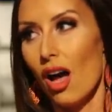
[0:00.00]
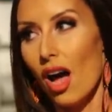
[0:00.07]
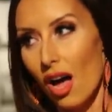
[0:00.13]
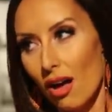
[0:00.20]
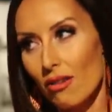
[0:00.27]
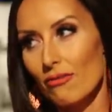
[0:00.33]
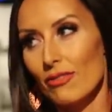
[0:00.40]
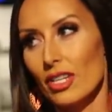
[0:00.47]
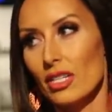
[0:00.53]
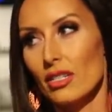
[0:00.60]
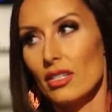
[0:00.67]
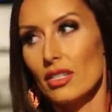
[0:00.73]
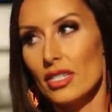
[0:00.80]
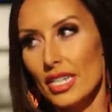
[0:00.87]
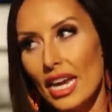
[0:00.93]
of
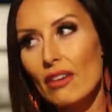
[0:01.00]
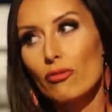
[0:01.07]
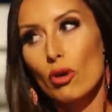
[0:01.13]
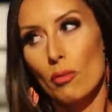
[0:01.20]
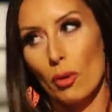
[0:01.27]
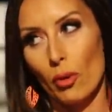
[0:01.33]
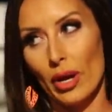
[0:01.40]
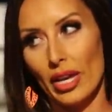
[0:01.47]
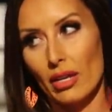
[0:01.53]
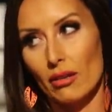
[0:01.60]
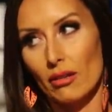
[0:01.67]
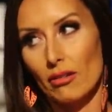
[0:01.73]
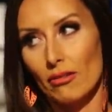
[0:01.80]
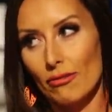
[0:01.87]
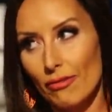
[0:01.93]
Dave Raboy,
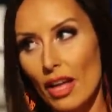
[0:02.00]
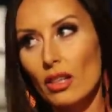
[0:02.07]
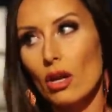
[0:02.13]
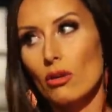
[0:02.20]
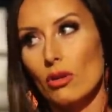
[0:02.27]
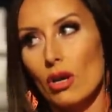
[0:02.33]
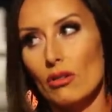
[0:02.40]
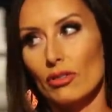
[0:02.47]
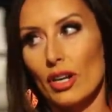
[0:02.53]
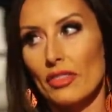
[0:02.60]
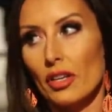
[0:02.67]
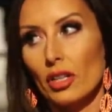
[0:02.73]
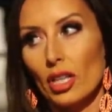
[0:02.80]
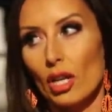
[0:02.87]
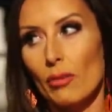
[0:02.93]
fellow over
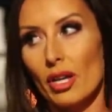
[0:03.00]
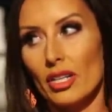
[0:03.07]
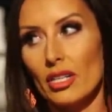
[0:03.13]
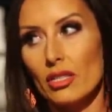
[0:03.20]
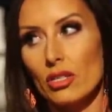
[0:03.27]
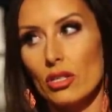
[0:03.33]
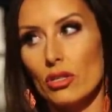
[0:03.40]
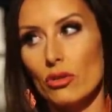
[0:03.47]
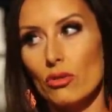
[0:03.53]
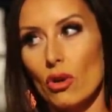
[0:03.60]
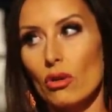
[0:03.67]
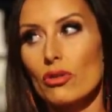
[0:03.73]
at the Claremont Institute,